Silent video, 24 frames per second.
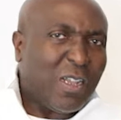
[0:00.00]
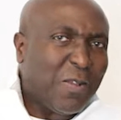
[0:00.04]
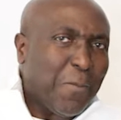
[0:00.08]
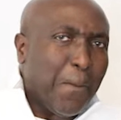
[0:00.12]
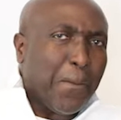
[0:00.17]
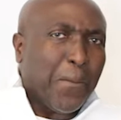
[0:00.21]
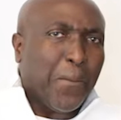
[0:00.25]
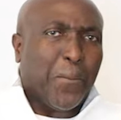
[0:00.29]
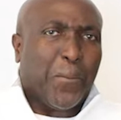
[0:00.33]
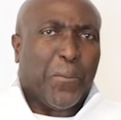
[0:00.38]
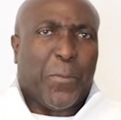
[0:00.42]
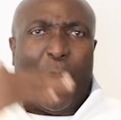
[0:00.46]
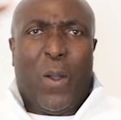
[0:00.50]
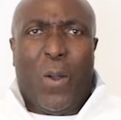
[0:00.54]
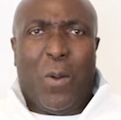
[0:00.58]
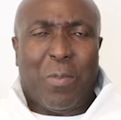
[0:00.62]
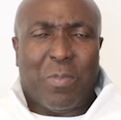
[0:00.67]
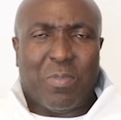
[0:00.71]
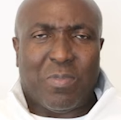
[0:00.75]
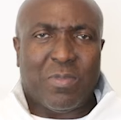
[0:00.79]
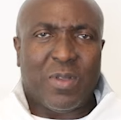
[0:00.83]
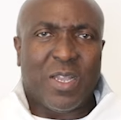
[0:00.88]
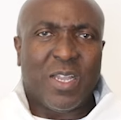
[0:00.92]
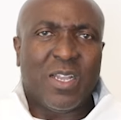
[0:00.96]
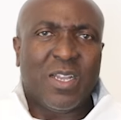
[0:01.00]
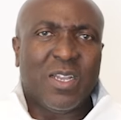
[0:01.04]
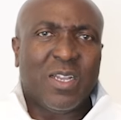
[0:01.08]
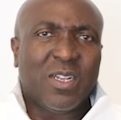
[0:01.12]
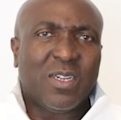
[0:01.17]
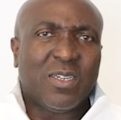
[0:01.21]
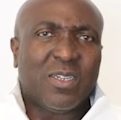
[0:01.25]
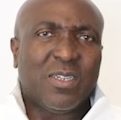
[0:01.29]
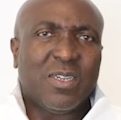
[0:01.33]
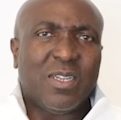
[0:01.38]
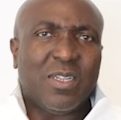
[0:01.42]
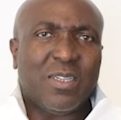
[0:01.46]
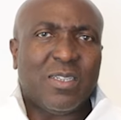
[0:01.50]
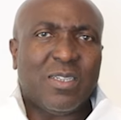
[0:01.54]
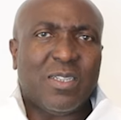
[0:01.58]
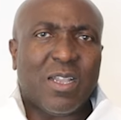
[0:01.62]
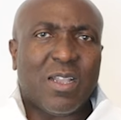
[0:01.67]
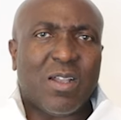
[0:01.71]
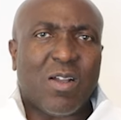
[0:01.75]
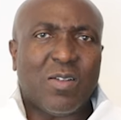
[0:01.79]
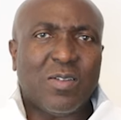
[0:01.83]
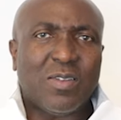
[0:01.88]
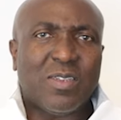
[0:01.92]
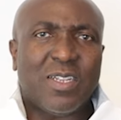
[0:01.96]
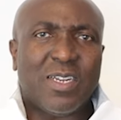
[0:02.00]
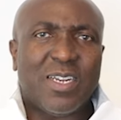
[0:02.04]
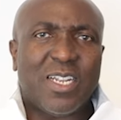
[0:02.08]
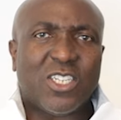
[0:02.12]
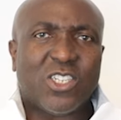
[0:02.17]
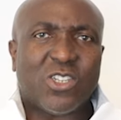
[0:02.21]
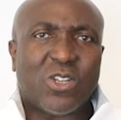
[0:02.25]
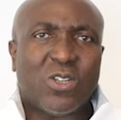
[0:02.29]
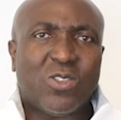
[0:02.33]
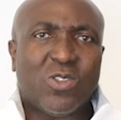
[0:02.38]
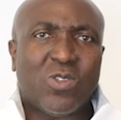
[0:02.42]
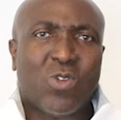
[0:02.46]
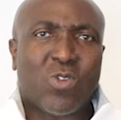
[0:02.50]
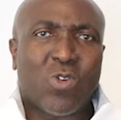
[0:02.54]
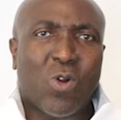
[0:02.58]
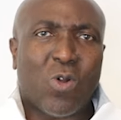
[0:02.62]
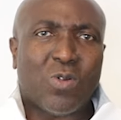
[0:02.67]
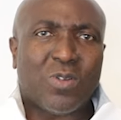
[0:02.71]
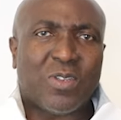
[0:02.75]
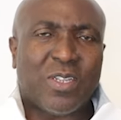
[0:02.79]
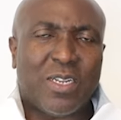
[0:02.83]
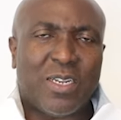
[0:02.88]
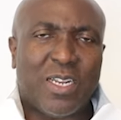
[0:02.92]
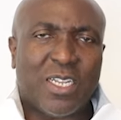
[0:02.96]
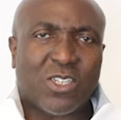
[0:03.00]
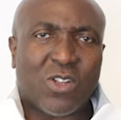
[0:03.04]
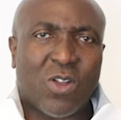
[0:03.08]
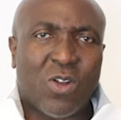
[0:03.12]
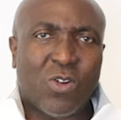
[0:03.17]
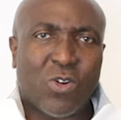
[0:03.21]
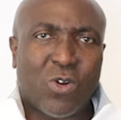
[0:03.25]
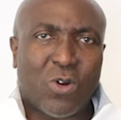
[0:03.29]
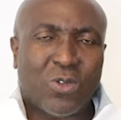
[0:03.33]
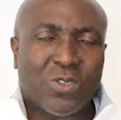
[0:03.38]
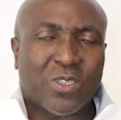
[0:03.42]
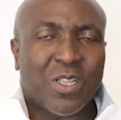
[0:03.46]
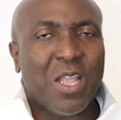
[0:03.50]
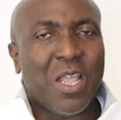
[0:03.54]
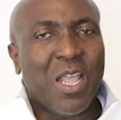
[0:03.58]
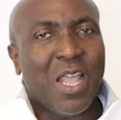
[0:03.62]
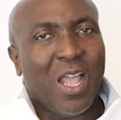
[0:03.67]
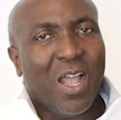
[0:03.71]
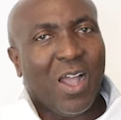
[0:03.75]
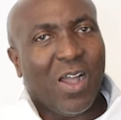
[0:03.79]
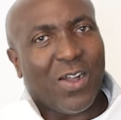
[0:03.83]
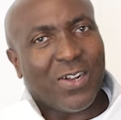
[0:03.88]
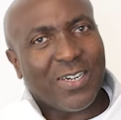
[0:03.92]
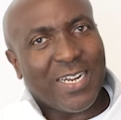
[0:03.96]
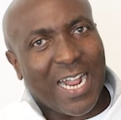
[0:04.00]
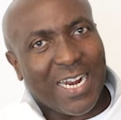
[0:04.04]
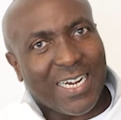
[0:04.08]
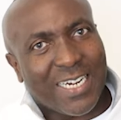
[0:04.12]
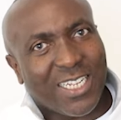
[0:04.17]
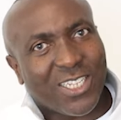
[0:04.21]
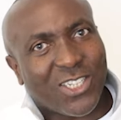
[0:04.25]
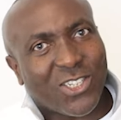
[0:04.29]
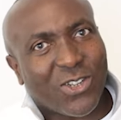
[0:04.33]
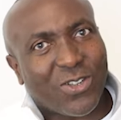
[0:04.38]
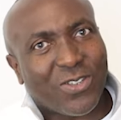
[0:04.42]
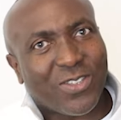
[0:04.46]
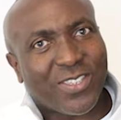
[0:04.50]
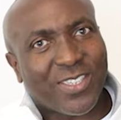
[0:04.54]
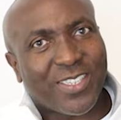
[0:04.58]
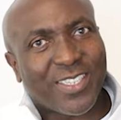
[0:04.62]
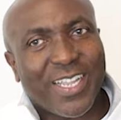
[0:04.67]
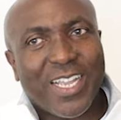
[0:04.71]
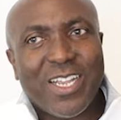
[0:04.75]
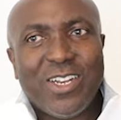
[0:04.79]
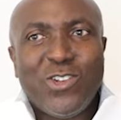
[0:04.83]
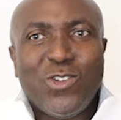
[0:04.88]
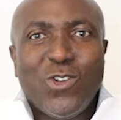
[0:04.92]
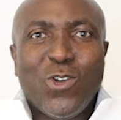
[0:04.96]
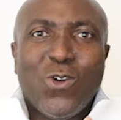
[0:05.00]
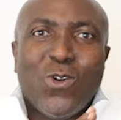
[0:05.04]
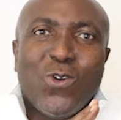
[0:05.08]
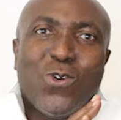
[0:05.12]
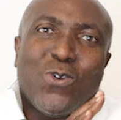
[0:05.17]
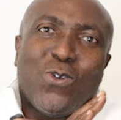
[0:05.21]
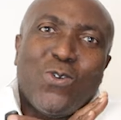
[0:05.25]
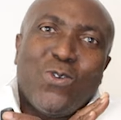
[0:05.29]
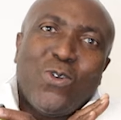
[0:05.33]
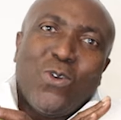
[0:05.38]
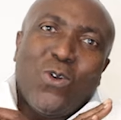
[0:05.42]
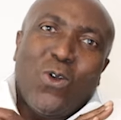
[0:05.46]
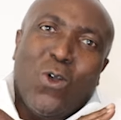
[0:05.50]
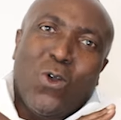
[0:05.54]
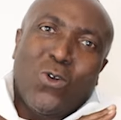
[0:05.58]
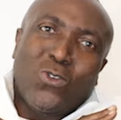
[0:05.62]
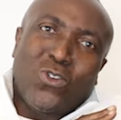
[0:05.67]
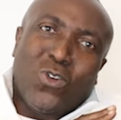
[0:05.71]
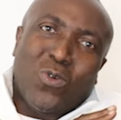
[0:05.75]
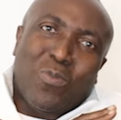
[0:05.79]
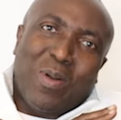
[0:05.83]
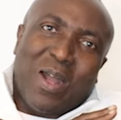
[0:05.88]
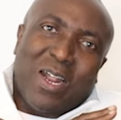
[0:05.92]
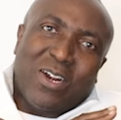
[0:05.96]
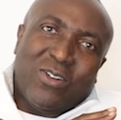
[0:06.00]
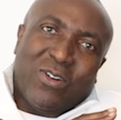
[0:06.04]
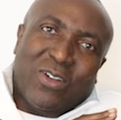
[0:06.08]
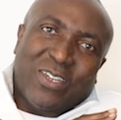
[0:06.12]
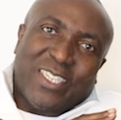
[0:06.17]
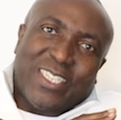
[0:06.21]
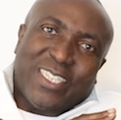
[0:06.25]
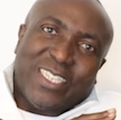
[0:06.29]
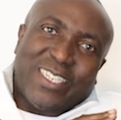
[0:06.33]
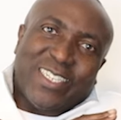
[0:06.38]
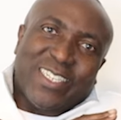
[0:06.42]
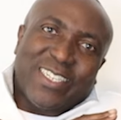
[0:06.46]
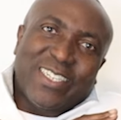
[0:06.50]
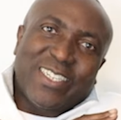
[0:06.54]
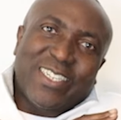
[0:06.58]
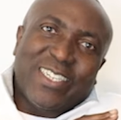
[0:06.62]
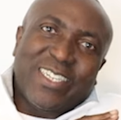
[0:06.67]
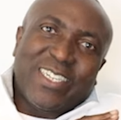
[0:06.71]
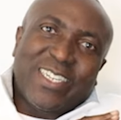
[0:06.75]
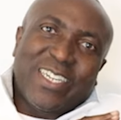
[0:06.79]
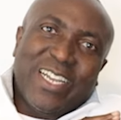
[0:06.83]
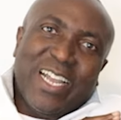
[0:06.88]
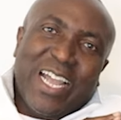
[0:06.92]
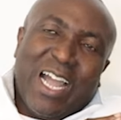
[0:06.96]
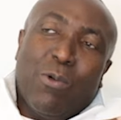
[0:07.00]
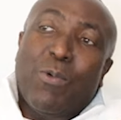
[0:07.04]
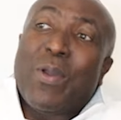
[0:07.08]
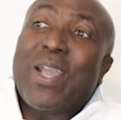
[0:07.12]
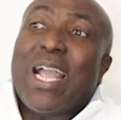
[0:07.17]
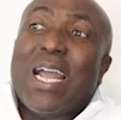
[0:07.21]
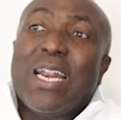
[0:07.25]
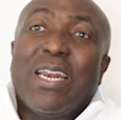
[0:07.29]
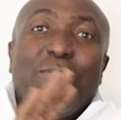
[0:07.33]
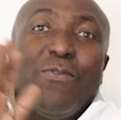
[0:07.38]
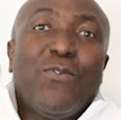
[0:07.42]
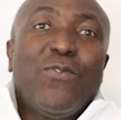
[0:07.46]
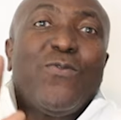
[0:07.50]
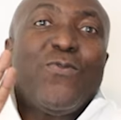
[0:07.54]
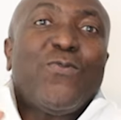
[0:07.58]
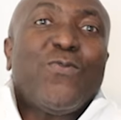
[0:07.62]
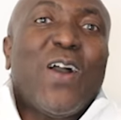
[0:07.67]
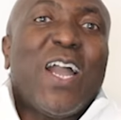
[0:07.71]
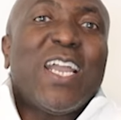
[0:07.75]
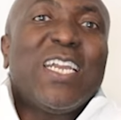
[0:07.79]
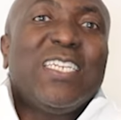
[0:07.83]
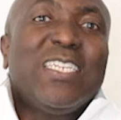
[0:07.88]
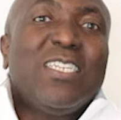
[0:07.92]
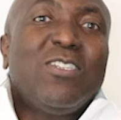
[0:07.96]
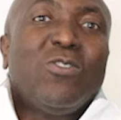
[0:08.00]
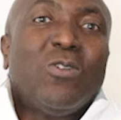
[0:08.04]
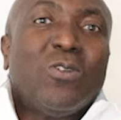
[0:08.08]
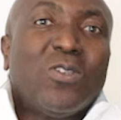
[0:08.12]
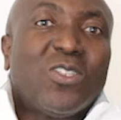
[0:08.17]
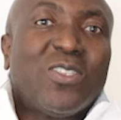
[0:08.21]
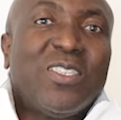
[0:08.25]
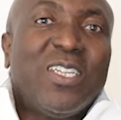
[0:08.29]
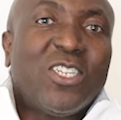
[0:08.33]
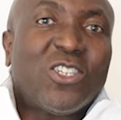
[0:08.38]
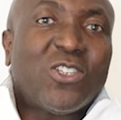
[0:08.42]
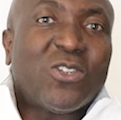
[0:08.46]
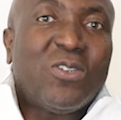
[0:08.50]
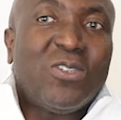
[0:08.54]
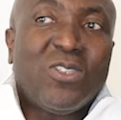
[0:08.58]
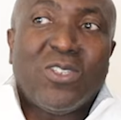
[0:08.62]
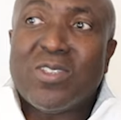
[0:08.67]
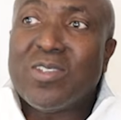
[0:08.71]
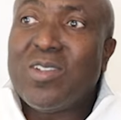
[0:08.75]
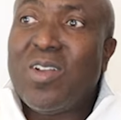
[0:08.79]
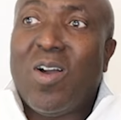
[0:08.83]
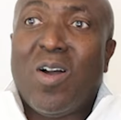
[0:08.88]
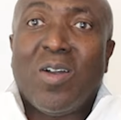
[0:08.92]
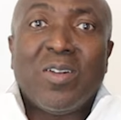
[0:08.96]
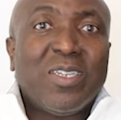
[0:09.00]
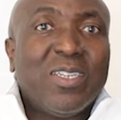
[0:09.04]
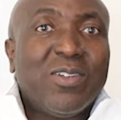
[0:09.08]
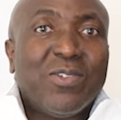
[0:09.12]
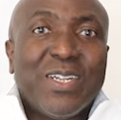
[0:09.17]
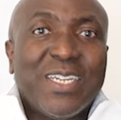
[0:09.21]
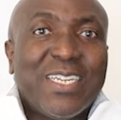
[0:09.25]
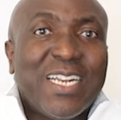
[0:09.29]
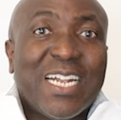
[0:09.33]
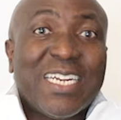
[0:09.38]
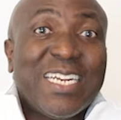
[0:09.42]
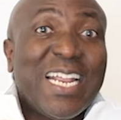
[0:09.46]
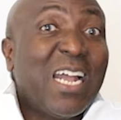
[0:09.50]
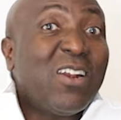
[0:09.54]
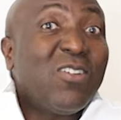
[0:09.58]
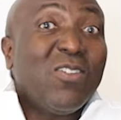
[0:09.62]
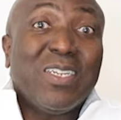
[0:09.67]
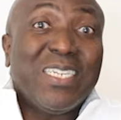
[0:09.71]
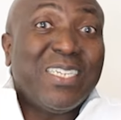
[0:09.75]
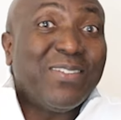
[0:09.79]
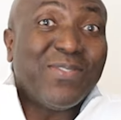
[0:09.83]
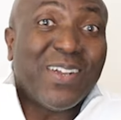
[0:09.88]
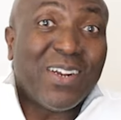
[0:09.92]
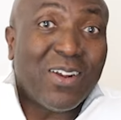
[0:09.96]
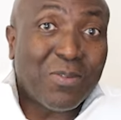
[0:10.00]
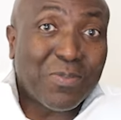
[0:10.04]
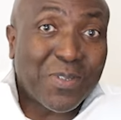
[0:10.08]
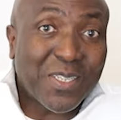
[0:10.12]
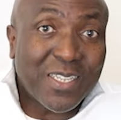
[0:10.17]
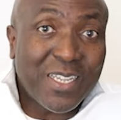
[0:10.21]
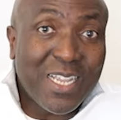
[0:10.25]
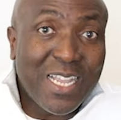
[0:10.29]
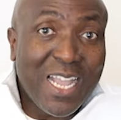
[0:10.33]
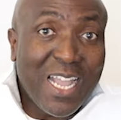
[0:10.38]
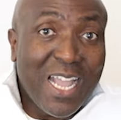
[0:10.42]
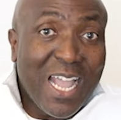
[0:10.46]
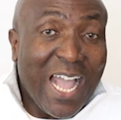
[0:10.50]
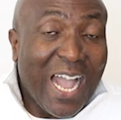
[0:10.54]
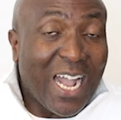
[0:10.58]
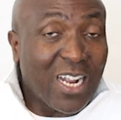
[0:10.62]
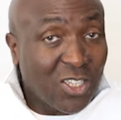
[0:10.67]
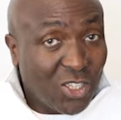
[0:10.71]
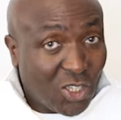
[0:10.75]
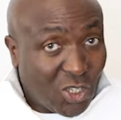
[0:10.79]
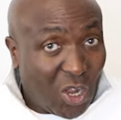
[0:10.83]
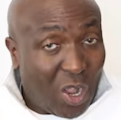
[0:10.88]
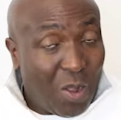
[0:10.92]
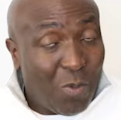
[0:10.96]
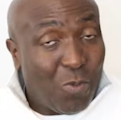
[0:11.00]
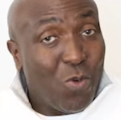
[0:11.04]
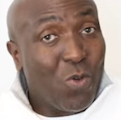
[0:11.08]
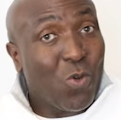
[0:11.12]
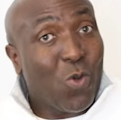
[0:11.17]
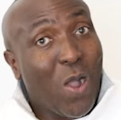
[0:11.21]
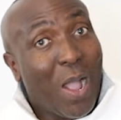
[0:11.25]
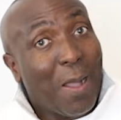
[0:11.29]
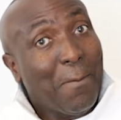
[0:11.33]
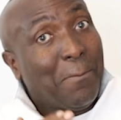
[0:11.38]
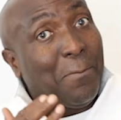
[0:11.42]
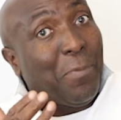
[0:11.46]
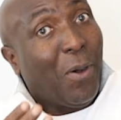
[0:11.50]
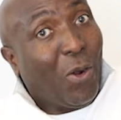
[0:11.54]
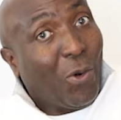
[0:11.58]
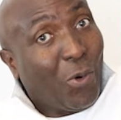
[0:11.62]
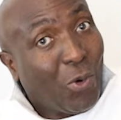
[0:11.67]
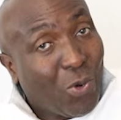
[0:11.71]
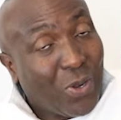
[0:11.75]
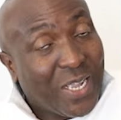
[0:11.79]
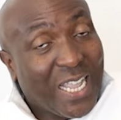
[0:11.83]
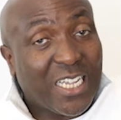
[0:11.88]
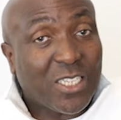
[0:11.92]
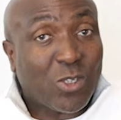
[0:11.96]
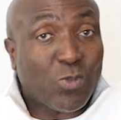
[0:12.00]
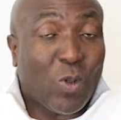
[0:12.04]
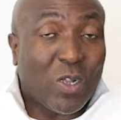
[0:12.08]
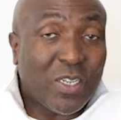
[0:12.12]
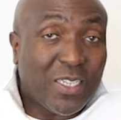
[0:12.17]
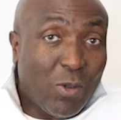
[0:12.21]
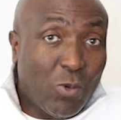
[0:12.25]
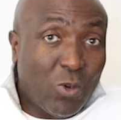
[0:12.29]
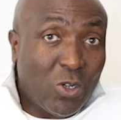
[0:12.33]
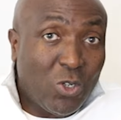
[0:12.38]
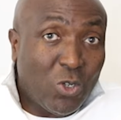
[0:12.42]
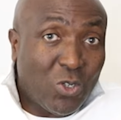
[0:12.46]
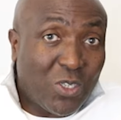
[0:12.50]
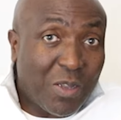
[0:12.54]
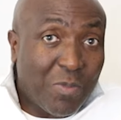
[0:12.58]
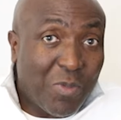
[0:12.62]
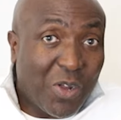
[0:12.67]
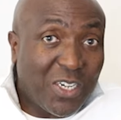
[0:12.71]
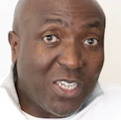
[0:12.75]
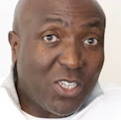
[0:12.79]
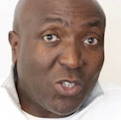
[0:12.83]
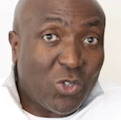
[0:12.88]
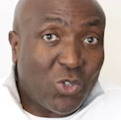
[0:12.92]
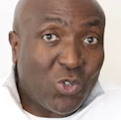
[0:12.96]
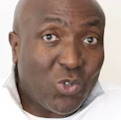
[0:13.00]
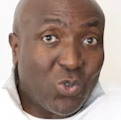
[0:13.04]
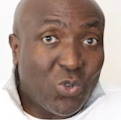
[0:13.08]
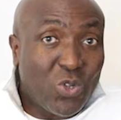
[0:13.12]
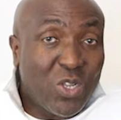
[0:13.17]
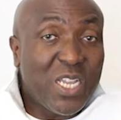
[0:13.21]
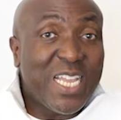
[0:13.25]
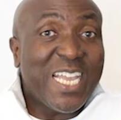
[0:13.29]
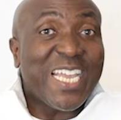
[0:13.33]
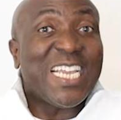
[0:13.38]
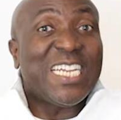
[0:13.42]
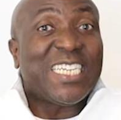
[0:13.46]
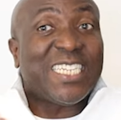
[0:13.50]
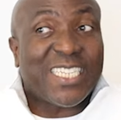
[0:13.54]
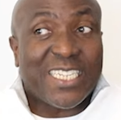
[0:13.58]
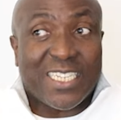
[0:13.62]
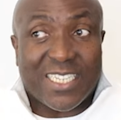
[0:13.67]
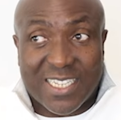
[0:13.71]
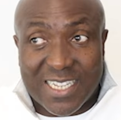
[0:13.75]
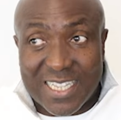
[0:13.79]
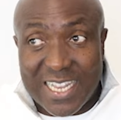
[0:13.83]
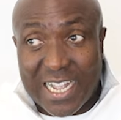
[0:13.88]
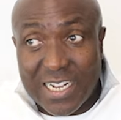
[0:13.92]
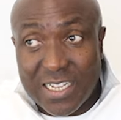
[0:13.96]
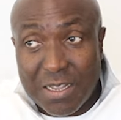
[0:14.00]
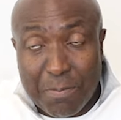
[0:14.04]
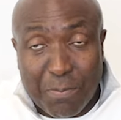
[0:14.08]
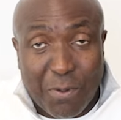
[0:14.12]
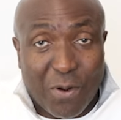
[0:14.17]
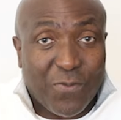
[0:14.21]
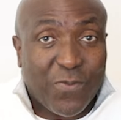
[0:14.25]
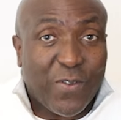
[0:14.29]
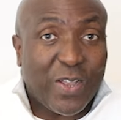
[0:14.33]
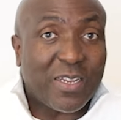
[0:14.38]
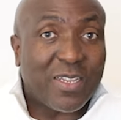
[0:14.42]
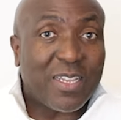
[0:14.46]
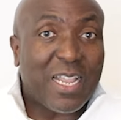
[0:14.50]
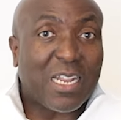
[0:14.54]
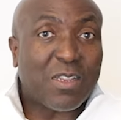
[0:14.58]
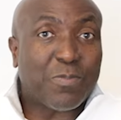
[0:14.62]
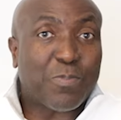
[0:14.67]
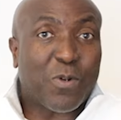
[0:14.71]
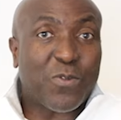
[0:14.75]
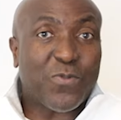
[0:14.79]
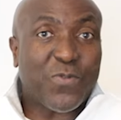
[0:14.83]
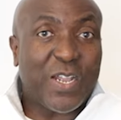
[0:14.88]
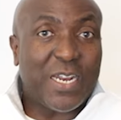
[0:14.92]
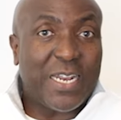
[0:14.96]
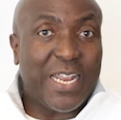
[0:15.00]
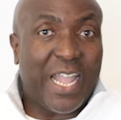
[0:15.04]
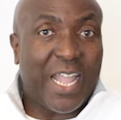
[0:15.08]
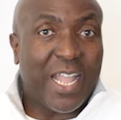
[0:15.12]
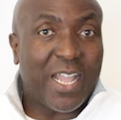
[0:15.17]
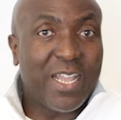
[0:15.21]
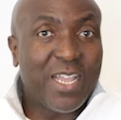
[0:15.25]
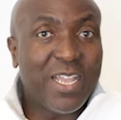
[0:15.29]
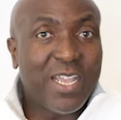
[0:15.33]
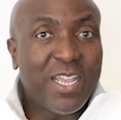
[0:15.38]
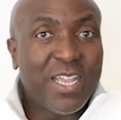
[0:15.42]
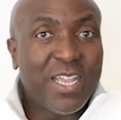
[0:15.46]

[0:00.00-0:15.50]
Boom! The, the, the nations grow, the nation grows. Other nations say no, oh no man, nothing and we can't even find those nations on the radar. They are not developed. And some will go and borrow. Guess what they will use the money to do? Eat it, like the prophet, that prophet there.